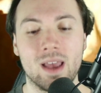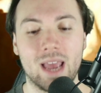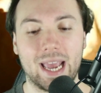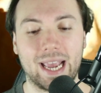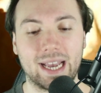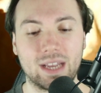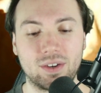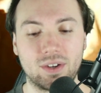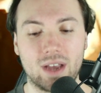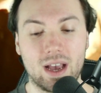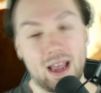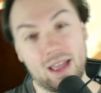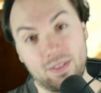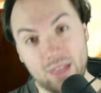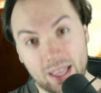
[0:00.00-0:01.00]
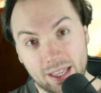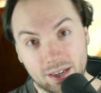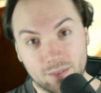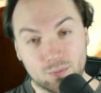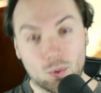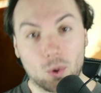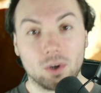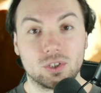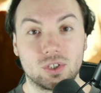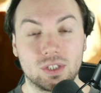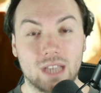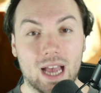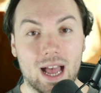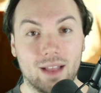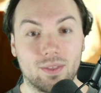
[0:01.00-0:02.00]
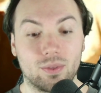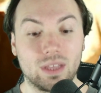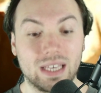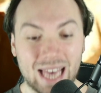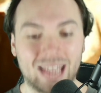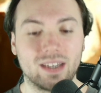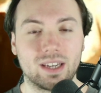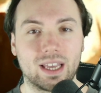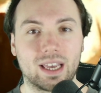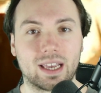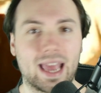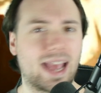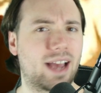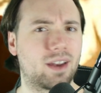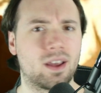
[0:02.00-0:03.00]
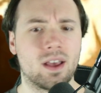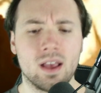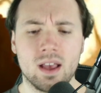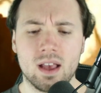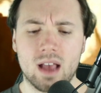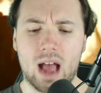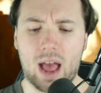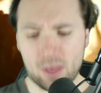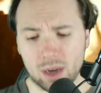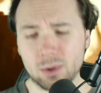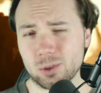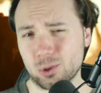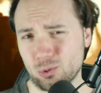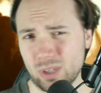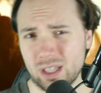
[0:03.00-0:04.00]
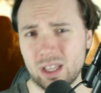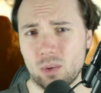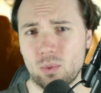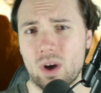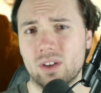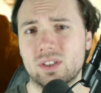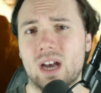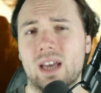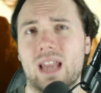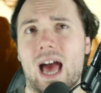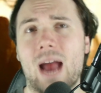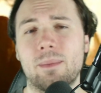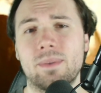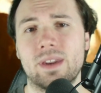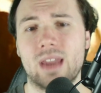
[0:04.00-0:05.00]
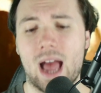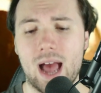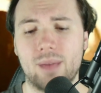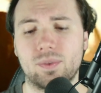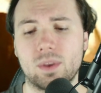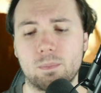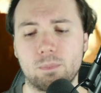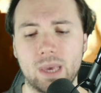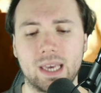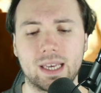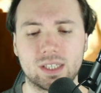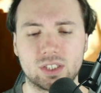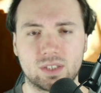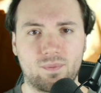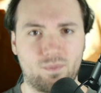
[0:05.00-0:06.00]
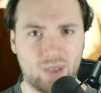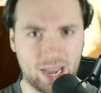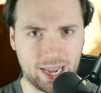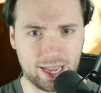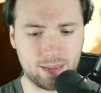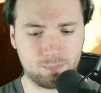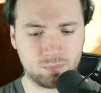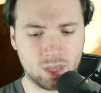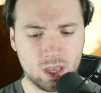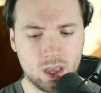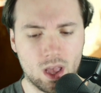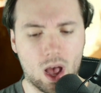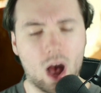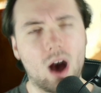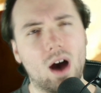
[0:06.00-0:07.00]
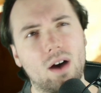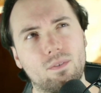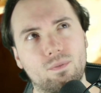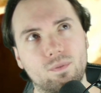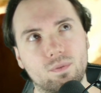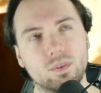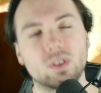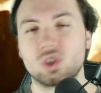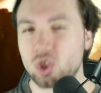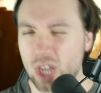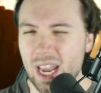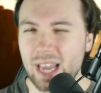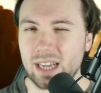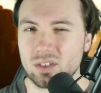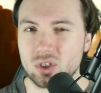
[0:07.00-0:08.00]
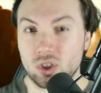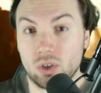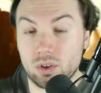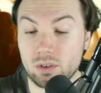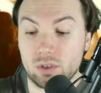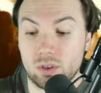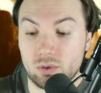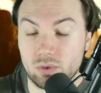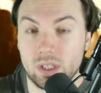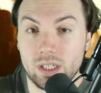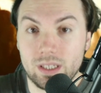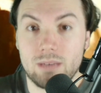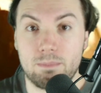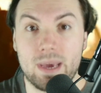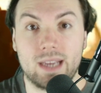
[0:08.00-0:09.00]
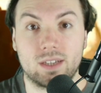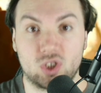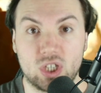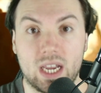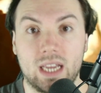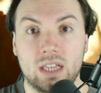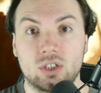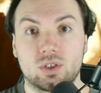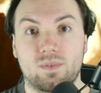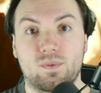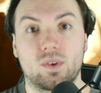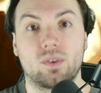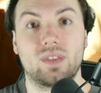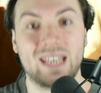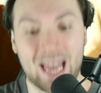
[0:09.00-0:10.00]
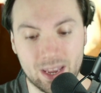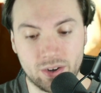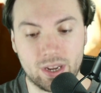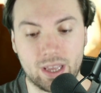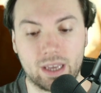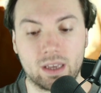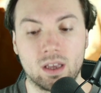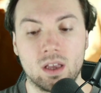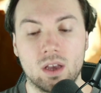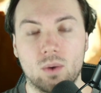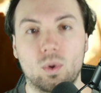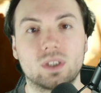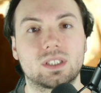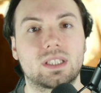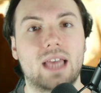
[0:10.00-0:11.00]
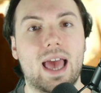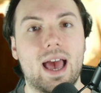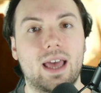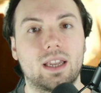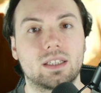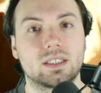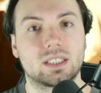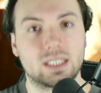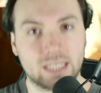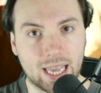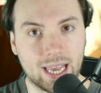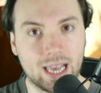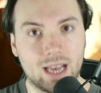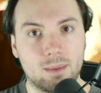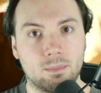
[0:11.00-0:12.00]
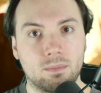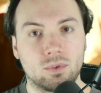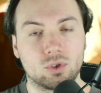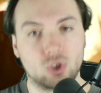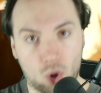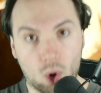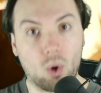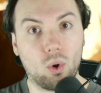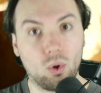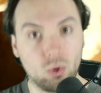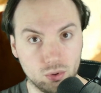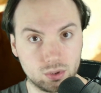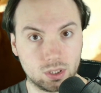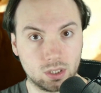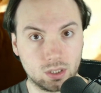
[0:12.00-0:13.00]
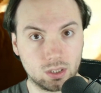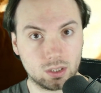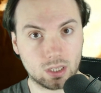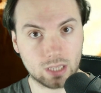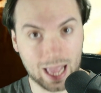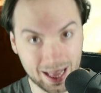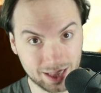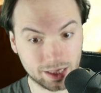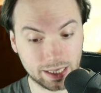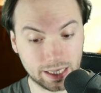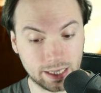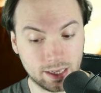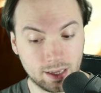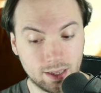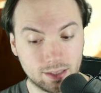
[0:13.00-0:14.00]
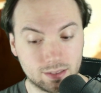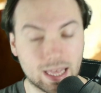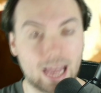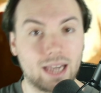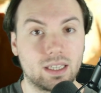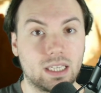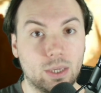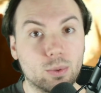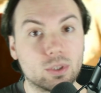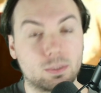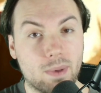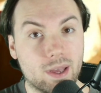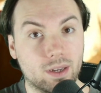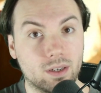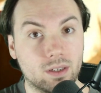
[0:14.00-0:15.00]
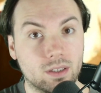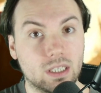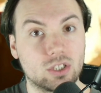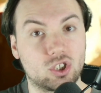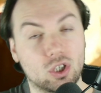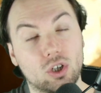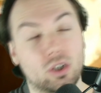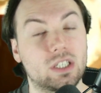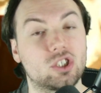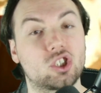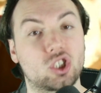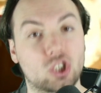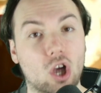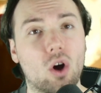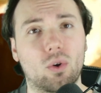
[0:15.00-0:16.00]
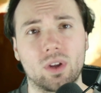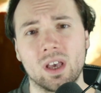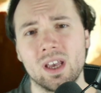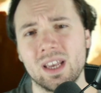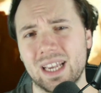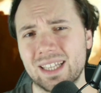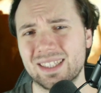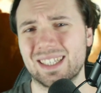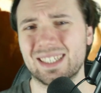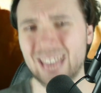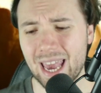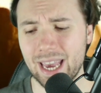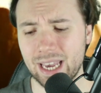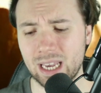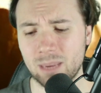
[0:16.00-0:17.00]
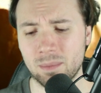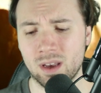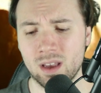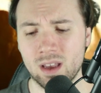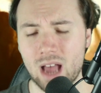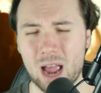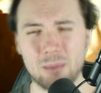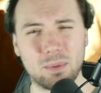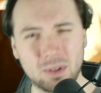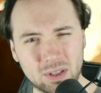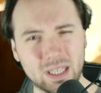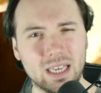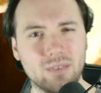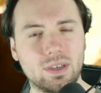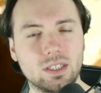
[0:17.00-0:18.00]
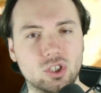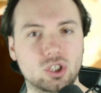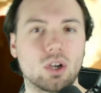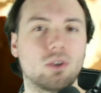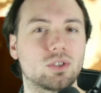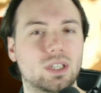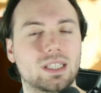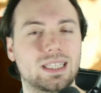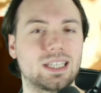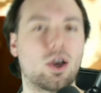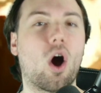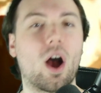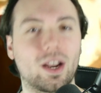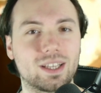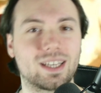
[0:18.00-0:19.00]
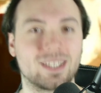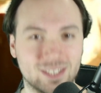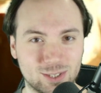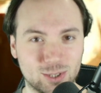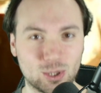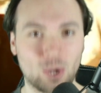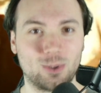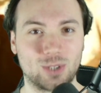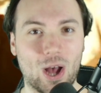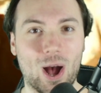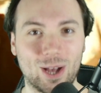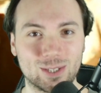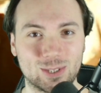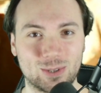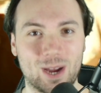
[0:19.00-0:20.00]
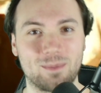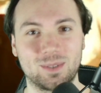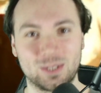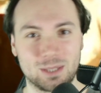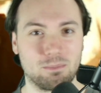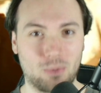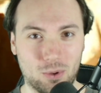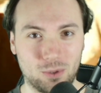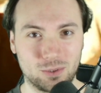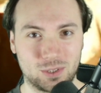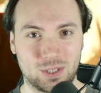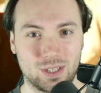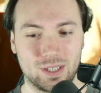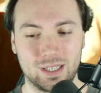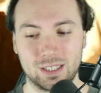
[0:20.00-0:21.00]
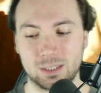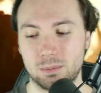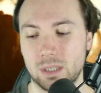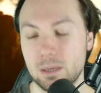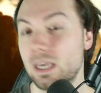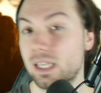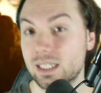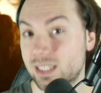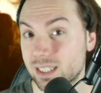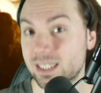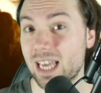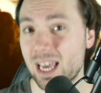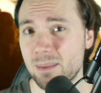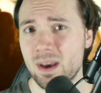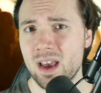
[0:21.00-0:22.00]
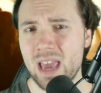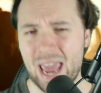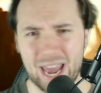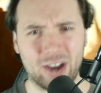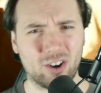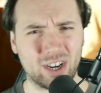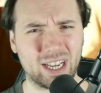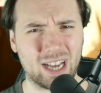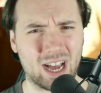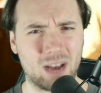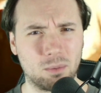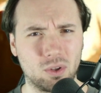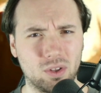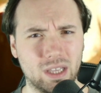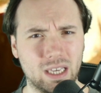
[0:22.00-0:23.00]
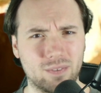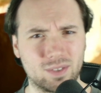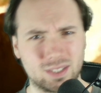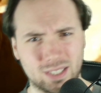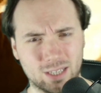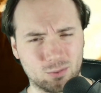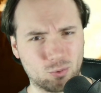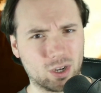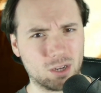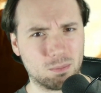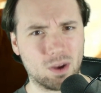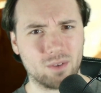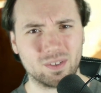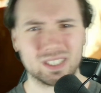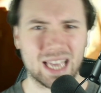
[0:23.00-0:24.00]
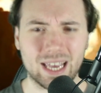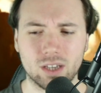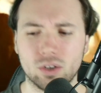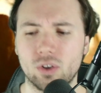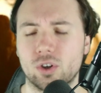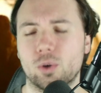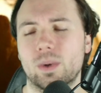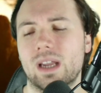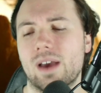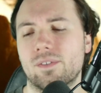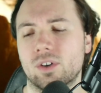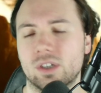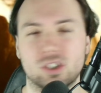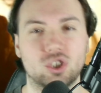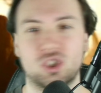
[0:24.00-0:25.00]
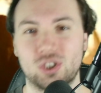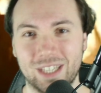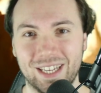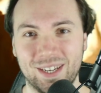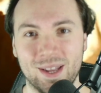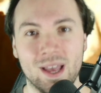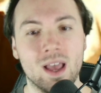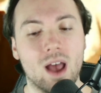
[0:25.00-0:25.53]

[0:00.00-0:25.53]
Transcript: And uh, and then of course you got the ending, and I thought it was really well done. I'm not the biggest fan of the change. So the, the really big change for the ending was that Sam told Ellie that he was bitten. He or he showed in the game. I believe he shows like the audience. He shows us right because he pulls the his. He, it's the same area I believe. It's like right above his ankle or whatever his shin.